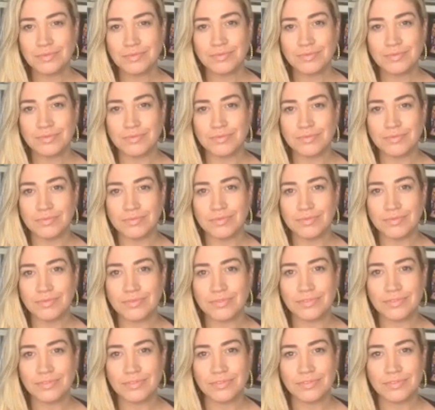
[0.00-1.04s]

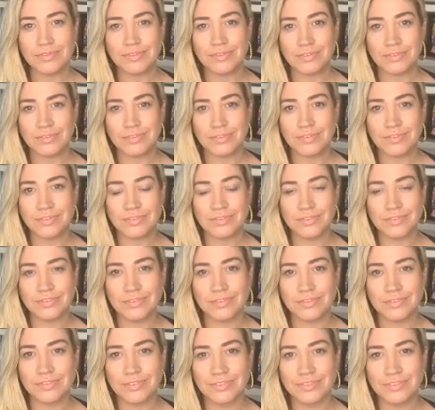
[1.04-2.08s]

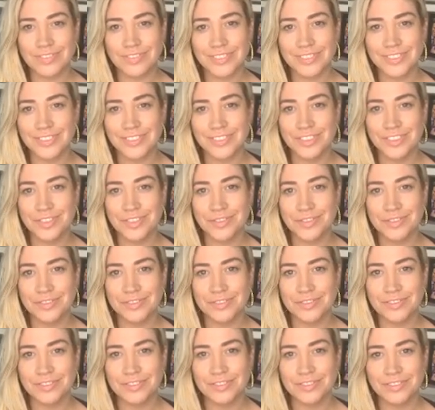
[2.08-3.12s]

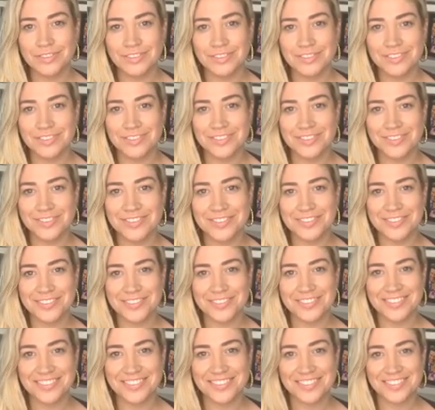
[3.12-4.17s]

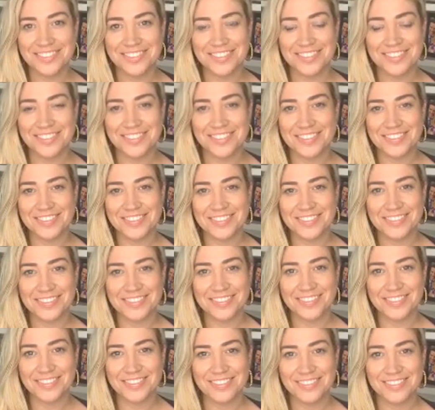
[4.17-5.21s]

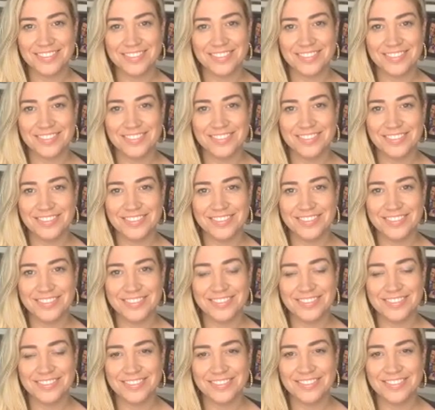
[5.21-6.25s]

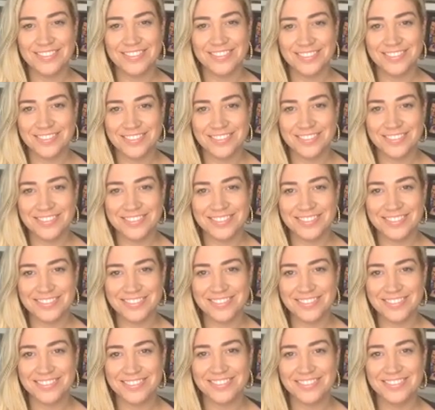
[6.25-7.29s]

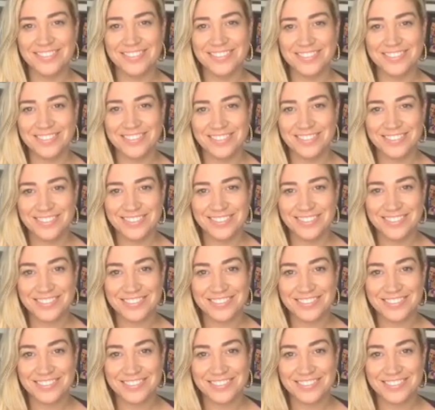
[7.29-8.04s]
(not speaking)